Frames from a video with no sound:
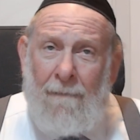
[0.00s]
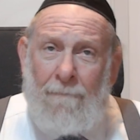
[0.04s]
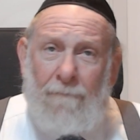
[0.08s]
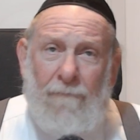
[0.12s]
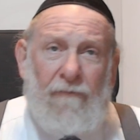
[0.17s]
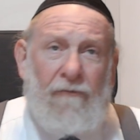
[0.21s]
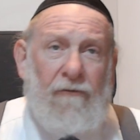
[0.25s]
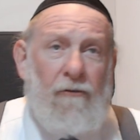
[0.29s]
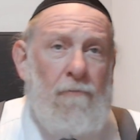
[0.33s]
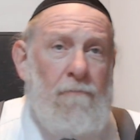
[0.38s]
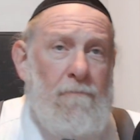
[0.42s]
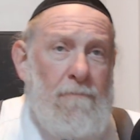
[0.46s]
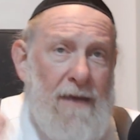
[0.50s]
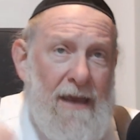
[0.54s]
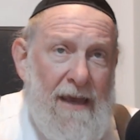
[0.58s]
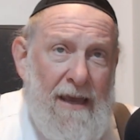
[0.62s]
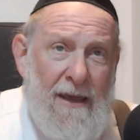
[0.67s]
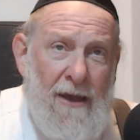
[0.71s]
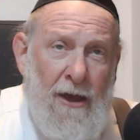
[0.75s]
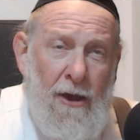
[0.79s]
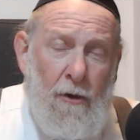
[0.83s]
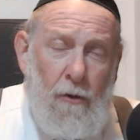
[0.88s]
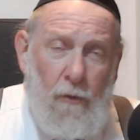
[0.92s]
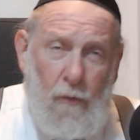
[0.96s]
For
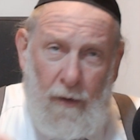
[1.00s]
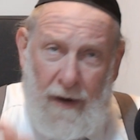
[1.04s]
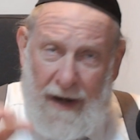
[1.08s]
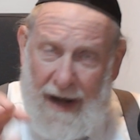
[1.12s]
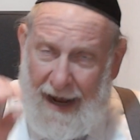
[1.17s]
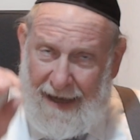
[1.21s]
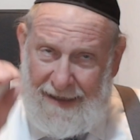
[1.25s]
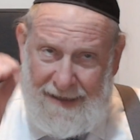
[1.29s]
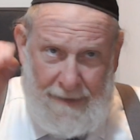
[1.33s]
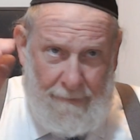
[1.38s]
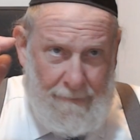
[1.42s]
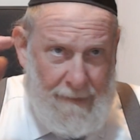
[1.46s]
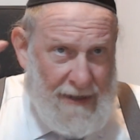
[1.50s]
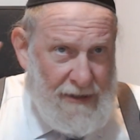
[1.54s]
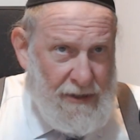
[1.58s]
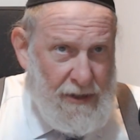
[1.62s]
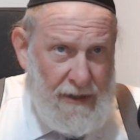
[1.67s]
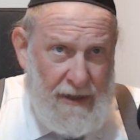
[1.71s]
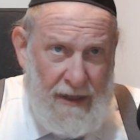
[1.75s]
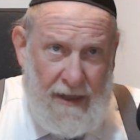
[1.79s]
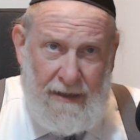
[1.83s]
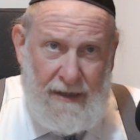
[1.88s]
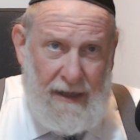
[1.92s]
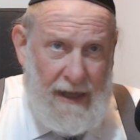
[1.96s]
me, when, as I
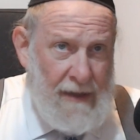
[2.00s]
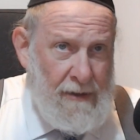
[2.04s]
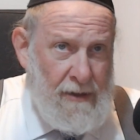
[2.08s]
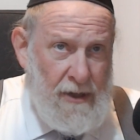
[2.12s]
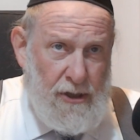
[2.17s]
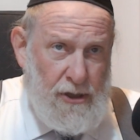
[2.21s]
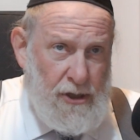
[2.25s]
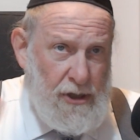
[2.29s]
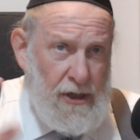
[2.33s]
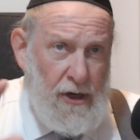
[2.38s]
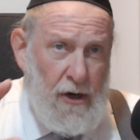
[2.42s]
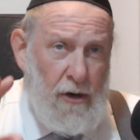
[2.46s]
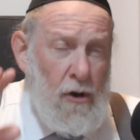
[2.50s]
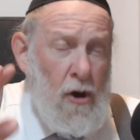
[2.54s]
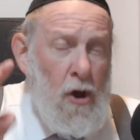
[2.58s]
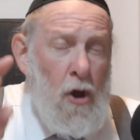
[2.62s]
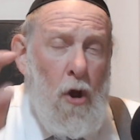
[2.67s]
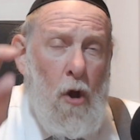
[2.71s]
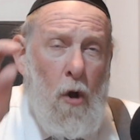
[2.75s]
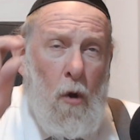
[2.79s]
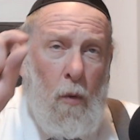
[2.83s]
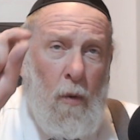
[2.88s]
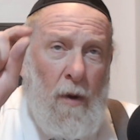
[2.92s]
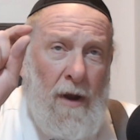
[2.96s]
mentioned in the shir,
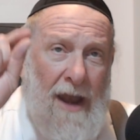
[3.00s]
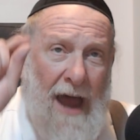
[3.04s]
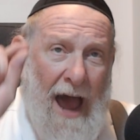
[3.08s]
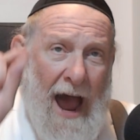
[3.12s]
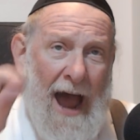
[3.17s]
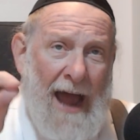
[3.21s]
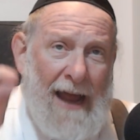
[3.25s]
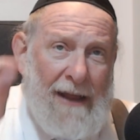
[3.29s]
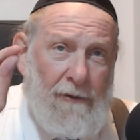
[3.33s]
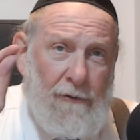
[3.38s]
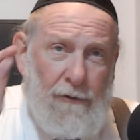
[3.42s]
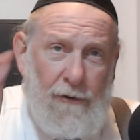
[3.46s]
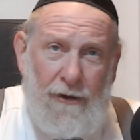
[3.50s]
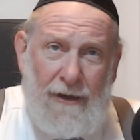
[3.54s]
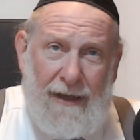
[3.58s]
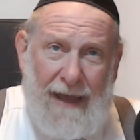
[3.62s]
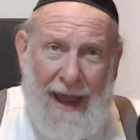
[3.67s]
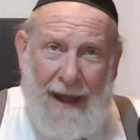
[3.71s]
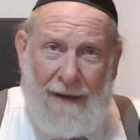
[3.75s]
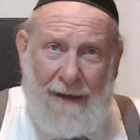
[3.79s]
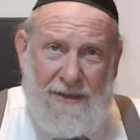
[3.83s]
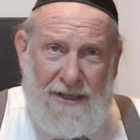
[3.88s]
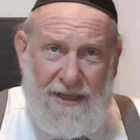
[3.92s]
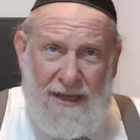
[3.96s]
when I look
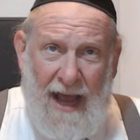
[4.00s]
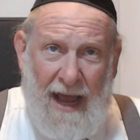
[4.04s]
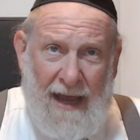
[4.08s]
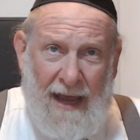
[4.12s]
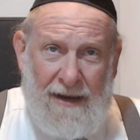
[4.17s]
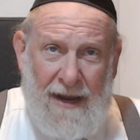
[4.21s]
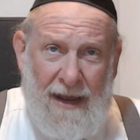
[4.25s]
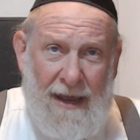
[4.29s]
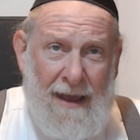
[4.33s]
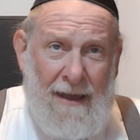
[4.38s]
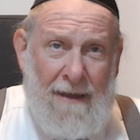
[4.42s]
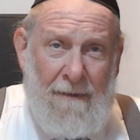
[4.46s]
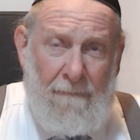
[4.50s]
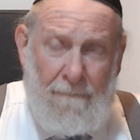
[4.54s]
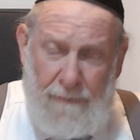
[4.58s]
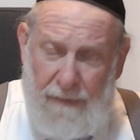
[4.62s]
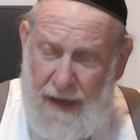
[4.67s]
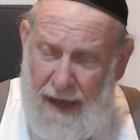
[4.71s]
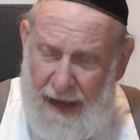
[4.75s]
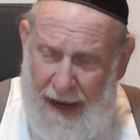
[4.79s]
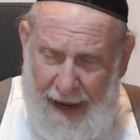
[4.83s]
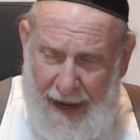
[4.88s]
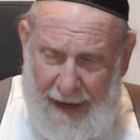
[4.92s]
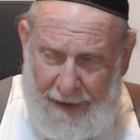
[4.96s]
outside,
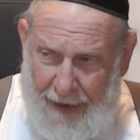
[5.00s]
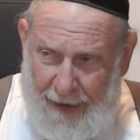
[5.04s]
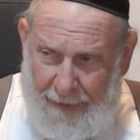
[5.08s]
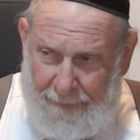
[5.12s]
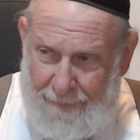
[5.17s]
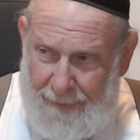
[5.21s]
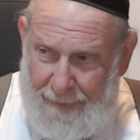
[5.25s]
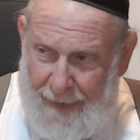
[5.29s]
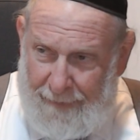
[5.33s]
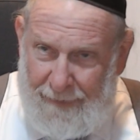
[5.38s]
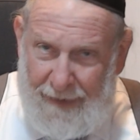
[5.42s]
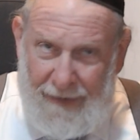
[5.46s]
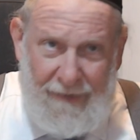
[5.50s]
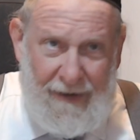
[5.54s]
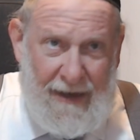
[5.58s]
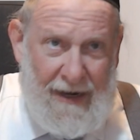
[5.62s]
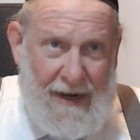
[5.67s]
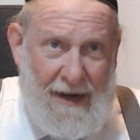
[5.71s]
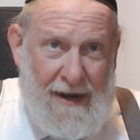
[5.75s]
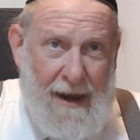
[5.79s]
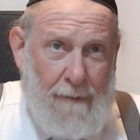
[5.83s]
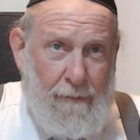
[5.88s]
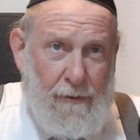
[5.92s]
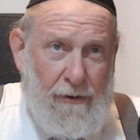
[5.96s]
I'm living in a
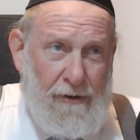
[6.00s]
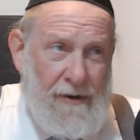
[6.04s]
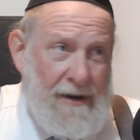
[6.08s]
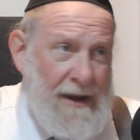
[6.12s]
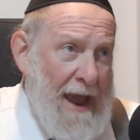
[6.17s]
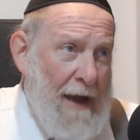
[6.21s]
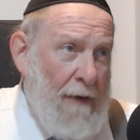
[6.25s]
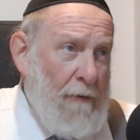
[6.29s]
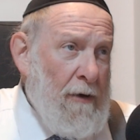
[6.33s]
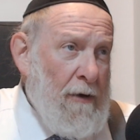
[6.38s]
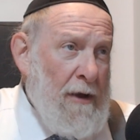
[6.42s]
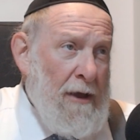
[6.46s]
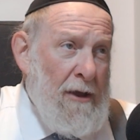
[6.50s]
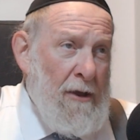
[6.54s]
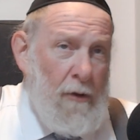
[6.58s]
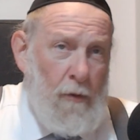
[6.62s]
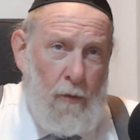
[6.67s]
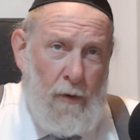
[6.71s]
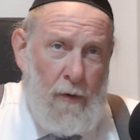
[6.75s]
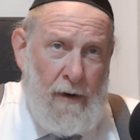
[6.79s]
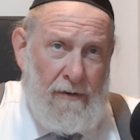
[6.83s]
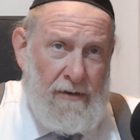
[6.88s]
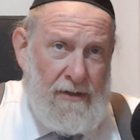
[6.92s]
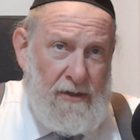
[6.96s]
neighborhood now
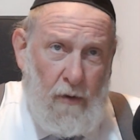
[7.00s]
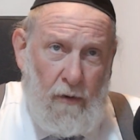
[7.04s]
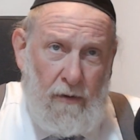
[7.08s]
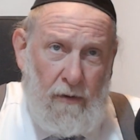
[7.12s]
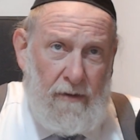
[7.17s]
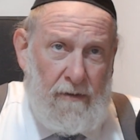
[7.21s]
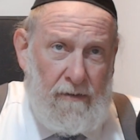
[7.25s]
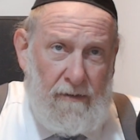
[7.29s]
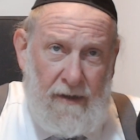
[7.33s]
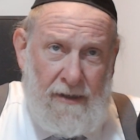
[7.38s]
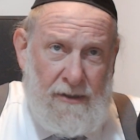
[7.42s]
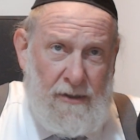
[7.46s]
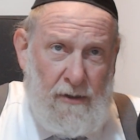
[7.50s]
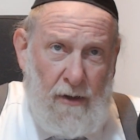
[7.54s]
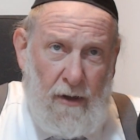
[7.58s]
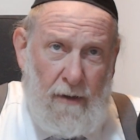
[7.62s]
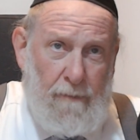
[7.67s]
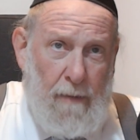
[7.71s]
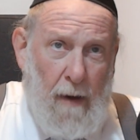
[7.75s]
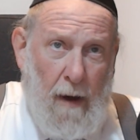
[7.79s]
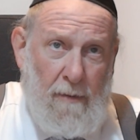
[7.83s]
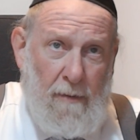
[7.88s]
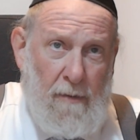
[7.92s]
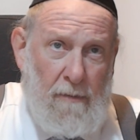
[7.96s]
where it's all
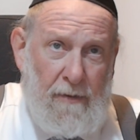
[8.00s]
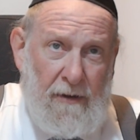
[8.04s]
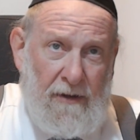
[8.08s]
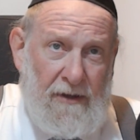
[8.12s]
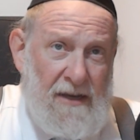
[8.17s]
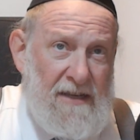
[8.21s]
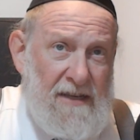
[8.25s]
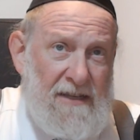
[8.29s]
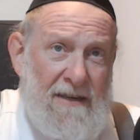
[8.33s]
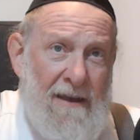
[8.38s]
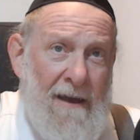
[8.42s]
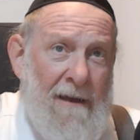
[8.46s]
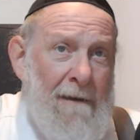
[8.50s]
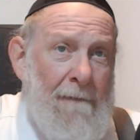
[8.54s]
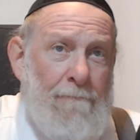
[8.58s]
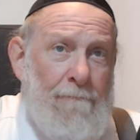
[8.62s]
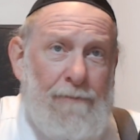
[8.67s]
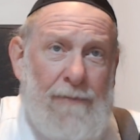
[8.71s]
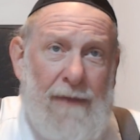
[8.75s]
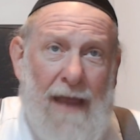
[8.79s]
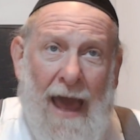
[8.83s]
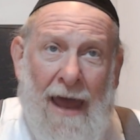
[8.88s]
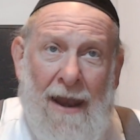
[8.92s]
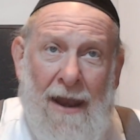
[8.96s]
apartment buildings,
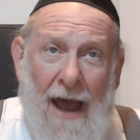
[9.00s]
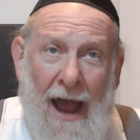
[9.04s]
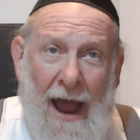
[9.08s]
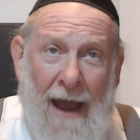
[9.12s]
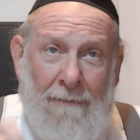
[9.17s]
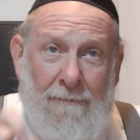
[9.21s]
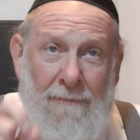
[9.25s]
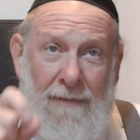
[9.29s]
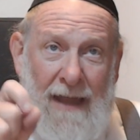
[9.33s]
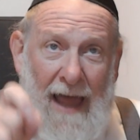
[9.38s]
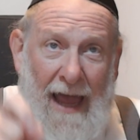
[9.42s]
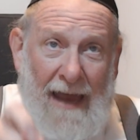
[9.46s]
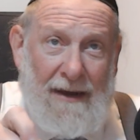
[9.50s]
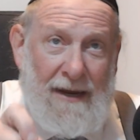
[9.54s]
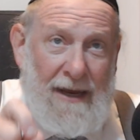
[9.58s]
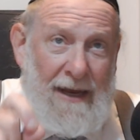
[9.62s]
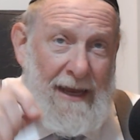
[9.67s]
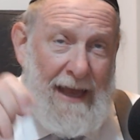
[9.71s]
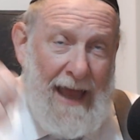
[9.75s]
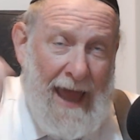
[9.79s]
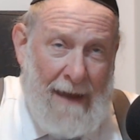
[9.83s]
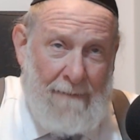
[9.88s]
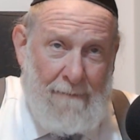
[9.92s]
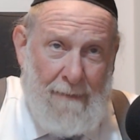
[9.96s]
and I'm lighting,
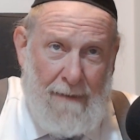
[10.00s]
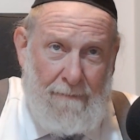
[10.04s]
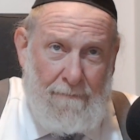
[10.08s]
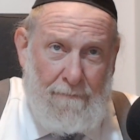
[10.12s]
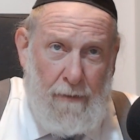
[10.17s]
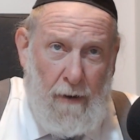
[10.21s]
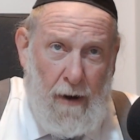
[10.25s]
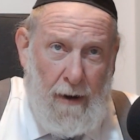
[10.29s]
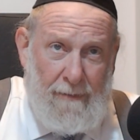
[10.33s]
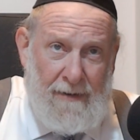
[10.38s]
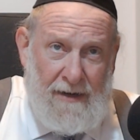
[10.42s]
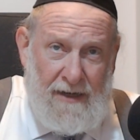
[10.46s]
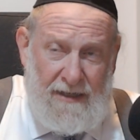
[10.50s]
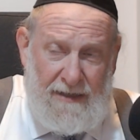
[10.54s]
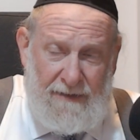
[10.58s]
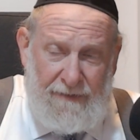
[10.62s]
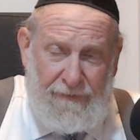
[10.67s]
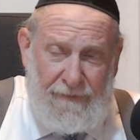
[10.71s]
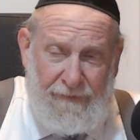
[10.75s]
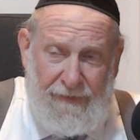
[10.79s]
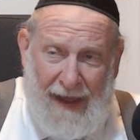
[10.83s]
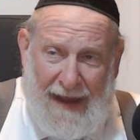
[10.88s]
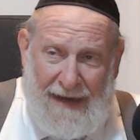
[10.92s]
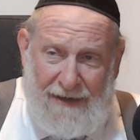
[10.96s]
and my apartment is
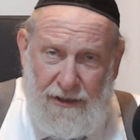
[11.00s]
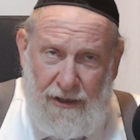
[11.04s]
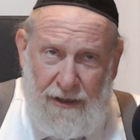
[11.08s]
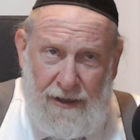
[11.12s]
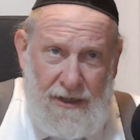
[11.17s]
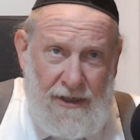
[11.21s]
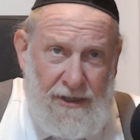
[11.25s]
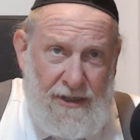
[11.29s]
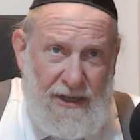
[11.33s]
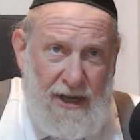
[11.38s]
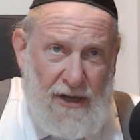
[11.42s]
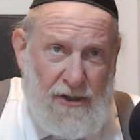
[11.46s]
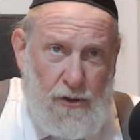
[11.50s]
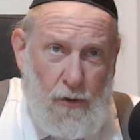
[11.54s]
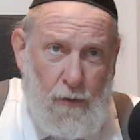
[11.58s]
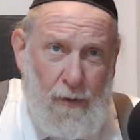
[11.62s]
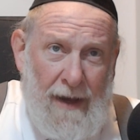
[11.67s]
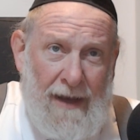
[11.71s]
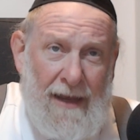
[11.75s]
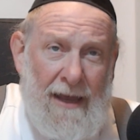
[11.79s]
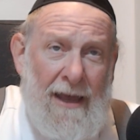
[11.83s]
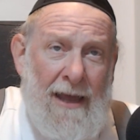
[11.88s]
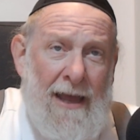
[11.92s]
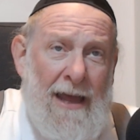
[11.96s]
fashioned in such a
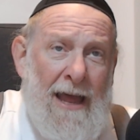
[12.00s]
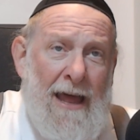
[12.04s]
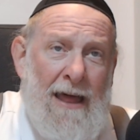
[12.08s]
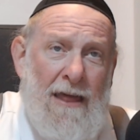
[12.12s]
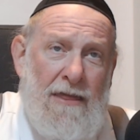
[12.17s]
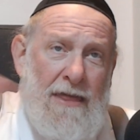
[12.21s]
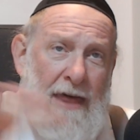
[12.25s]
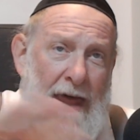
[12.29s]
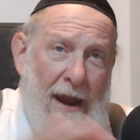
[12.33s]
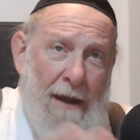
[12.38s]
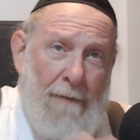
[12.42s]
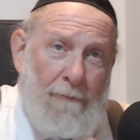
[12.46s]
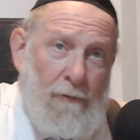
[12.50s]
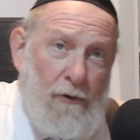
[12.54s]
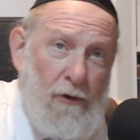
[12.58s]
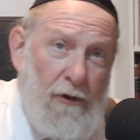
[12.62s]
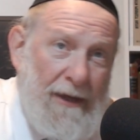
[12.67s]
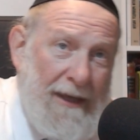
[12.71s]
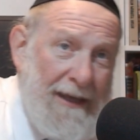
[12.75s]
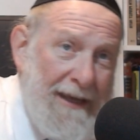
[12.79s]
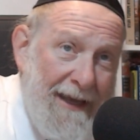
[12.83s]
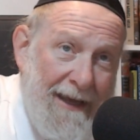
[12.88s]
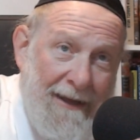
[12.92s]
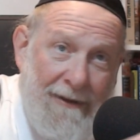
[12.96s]
way that I'm
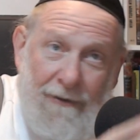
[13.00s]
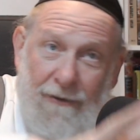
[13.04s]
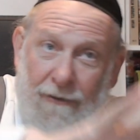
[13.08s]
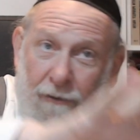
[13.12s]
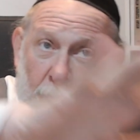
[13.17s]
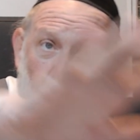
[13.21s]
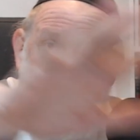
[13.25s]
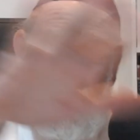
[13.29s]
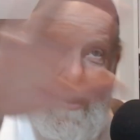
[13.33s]
looking into